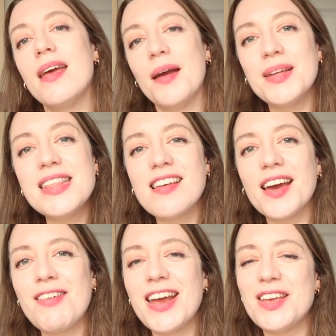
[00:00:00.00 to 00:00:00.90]
I'm going to
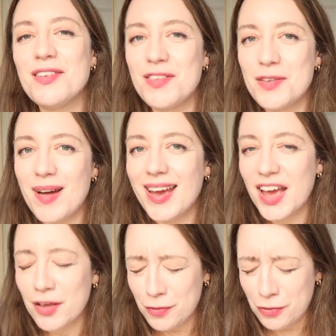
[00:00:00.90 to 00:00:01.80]
direct you to my
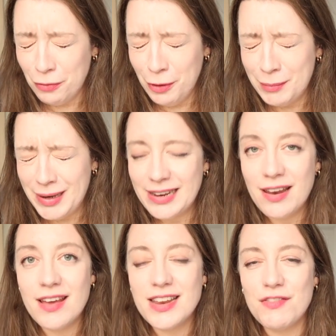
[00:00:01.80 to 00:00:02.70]
extremely
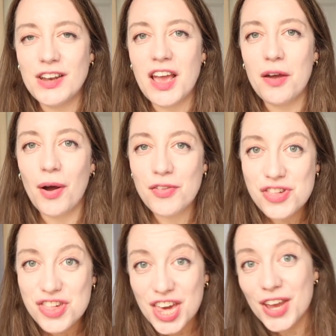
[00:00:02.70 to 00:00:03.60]
nerdy video on
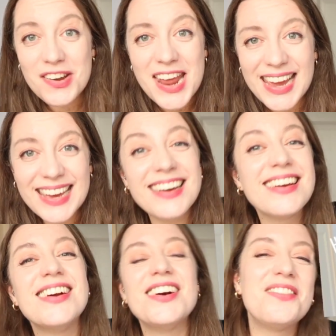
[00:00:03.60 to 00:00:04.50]
tuning,
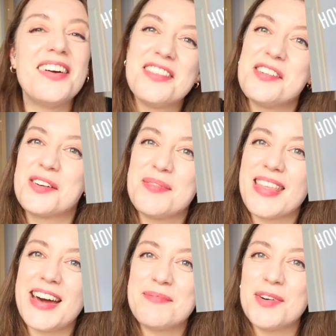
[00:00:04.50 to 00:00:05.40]
where I talk about
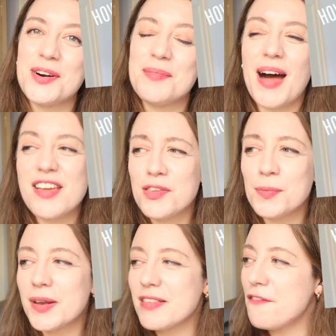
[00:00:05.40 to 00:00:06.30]
that more, but I just
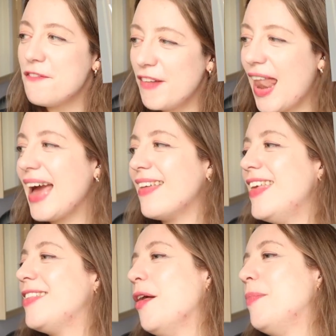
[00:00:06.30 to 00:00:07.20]
wanted to flag
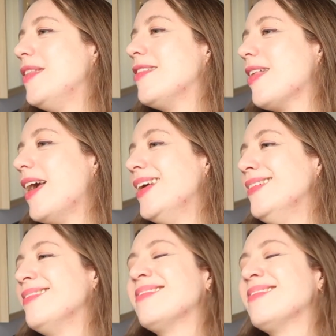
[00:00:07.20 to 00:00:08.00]
this up and say,